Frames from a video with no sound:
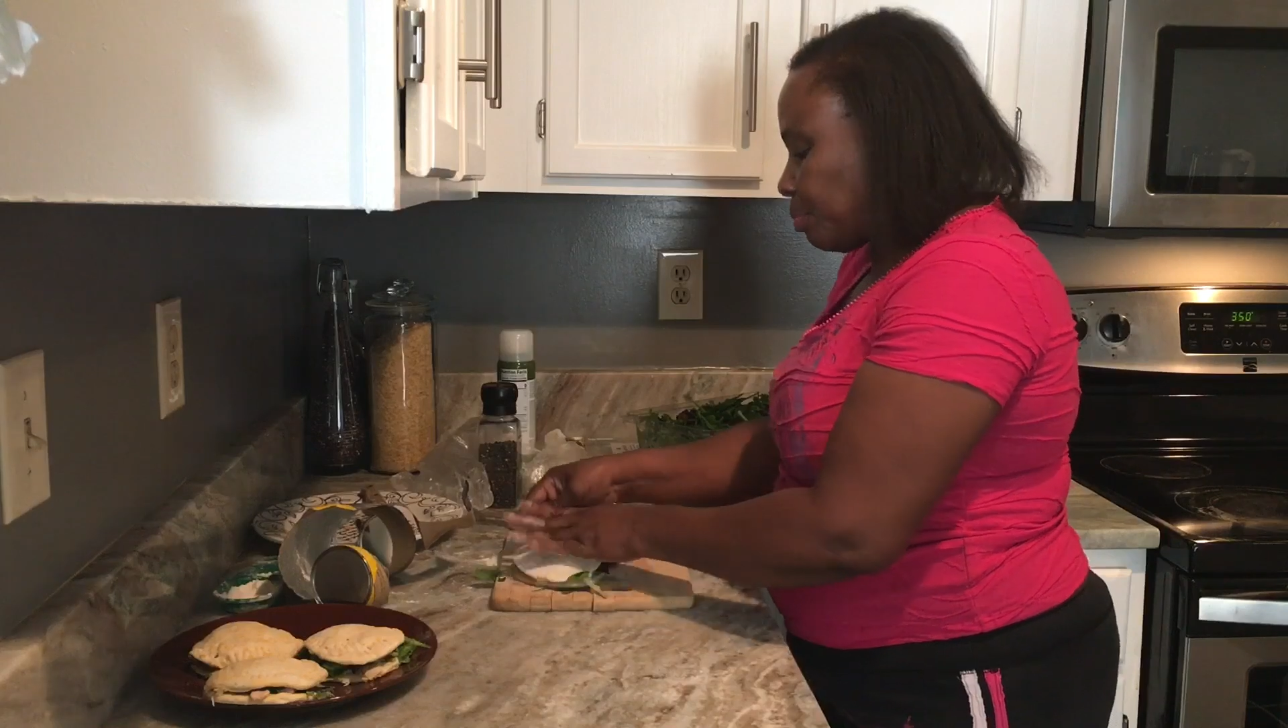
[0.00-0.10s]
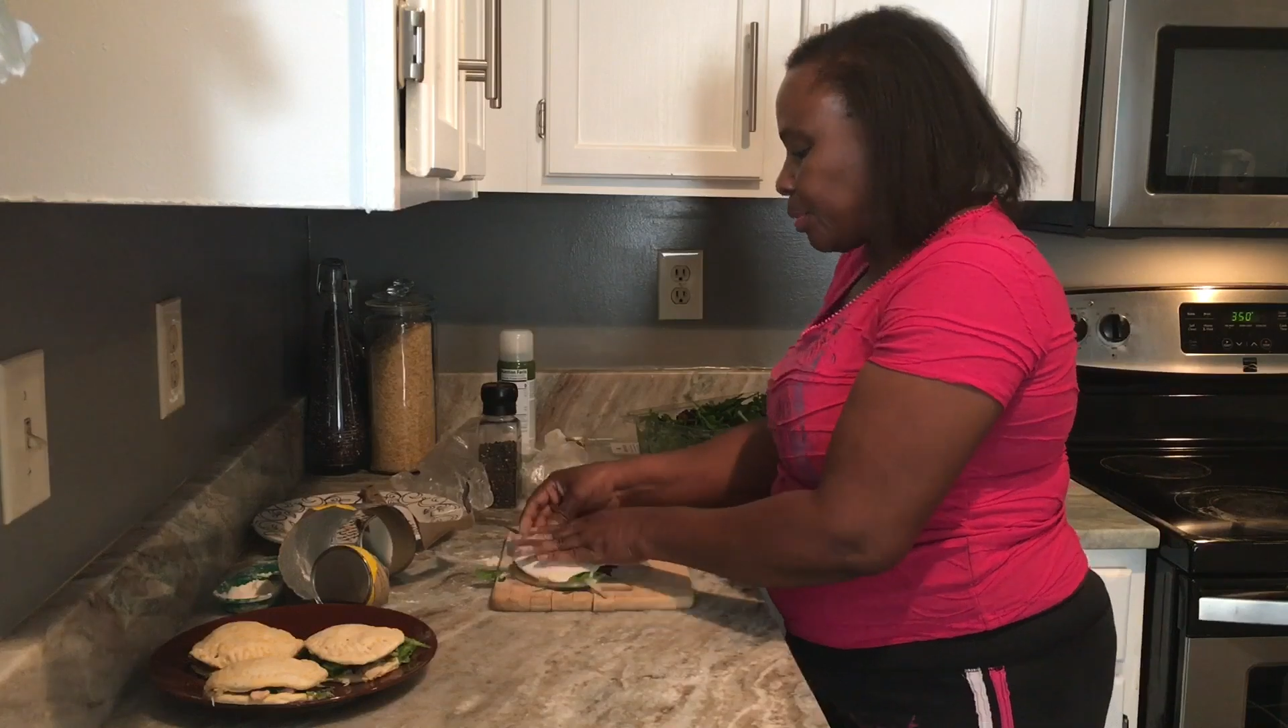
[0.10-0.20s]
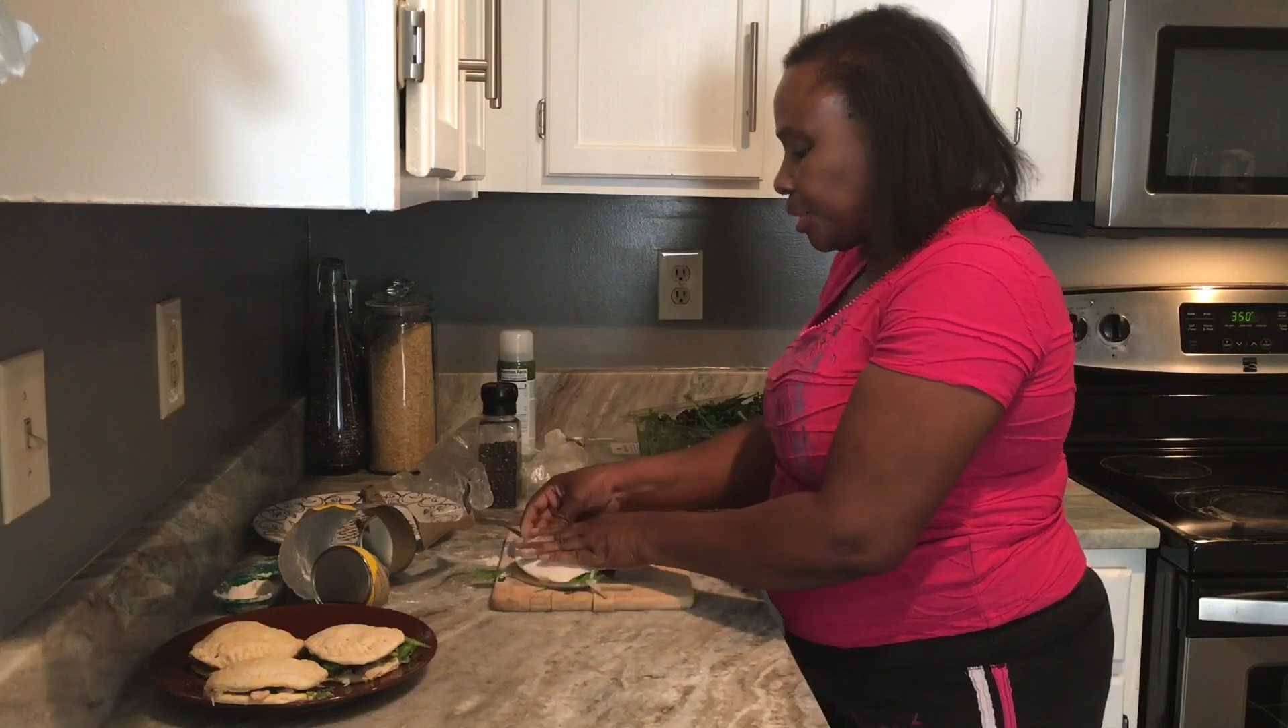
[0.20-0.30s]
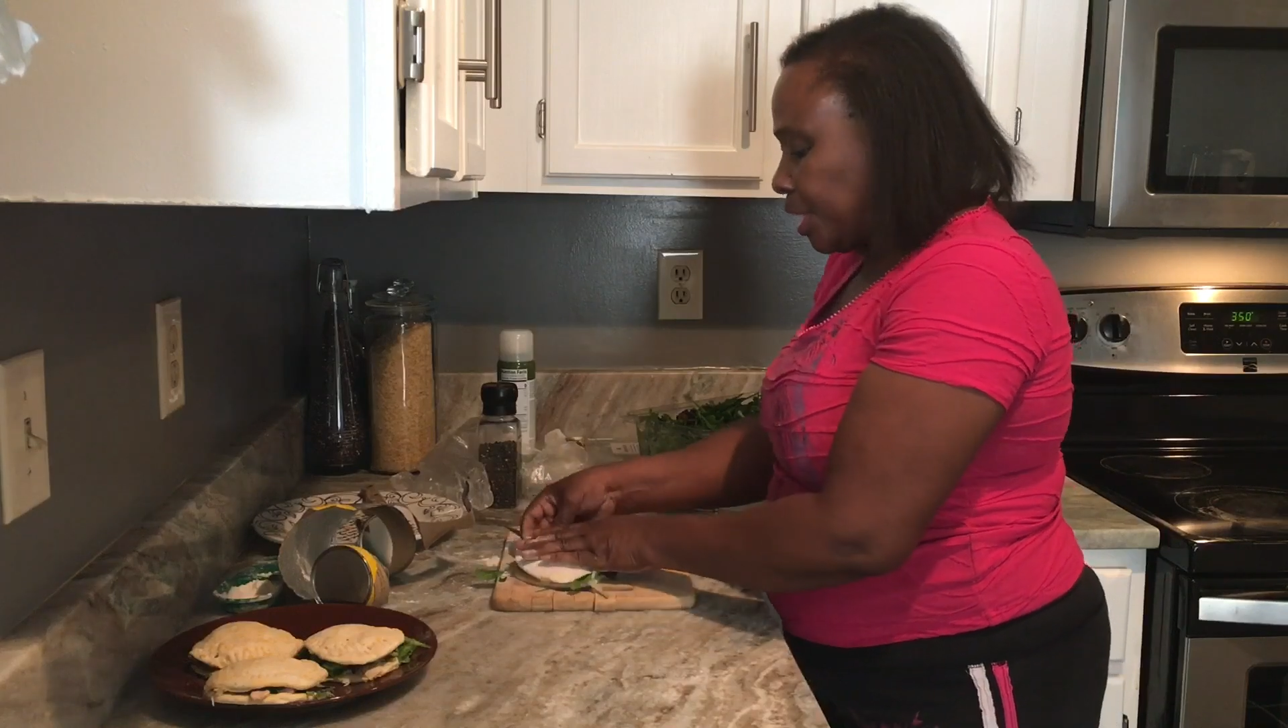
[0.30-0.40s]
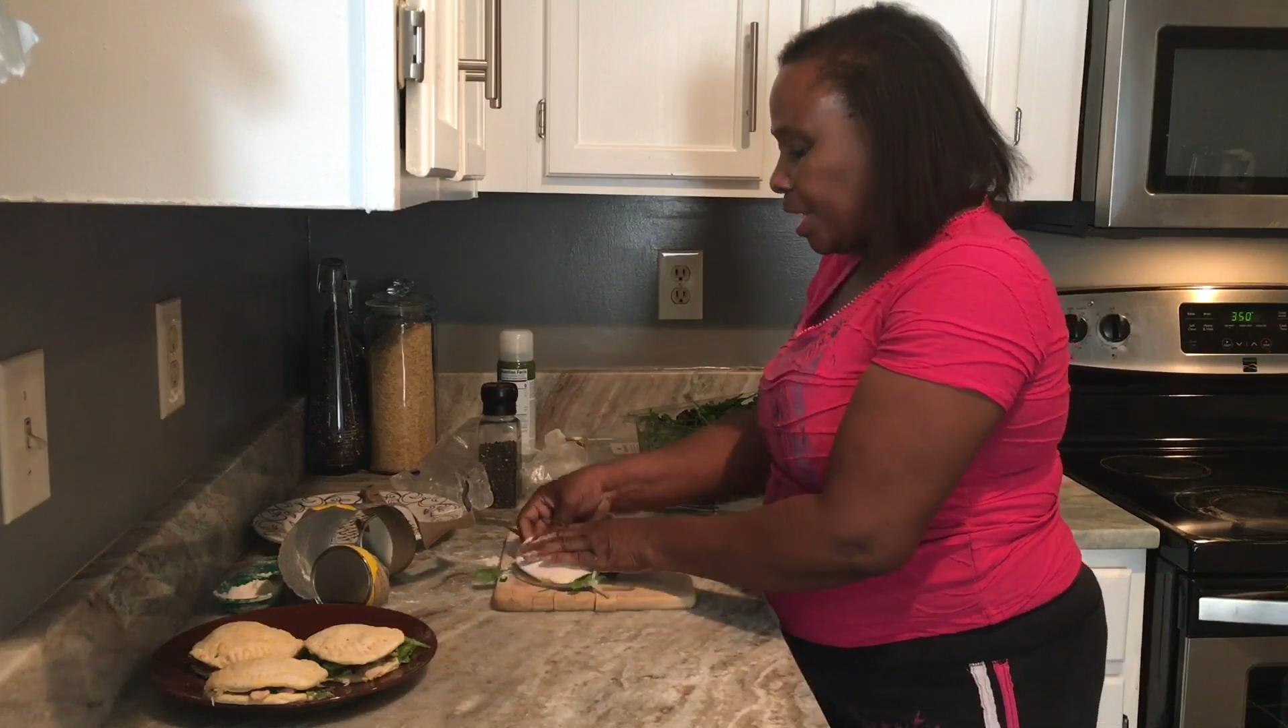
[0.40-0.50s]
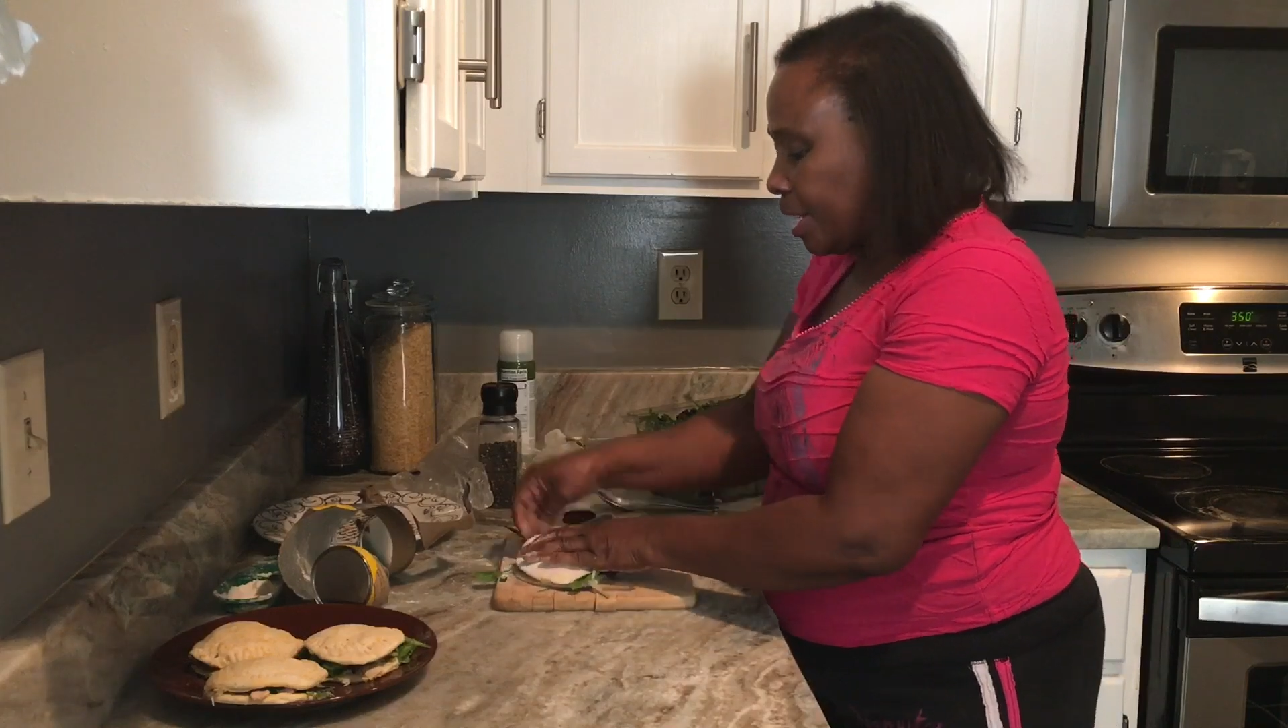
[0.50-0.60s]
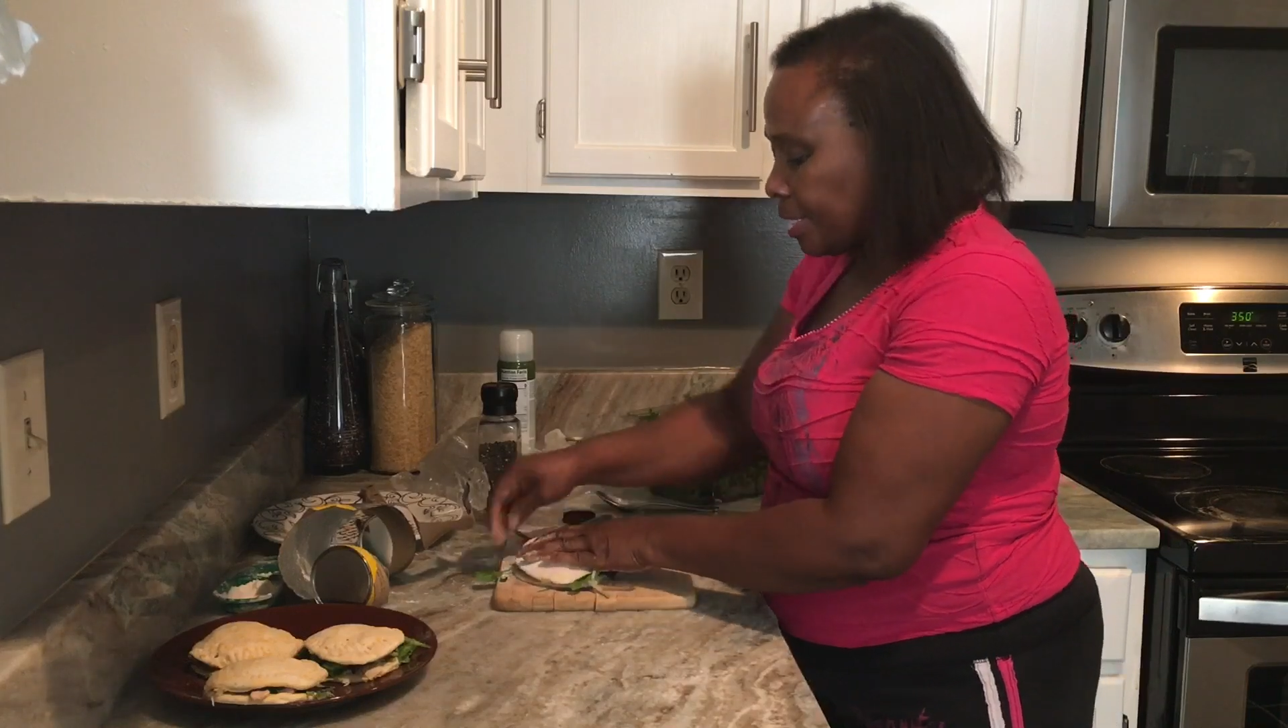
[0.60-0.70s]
push in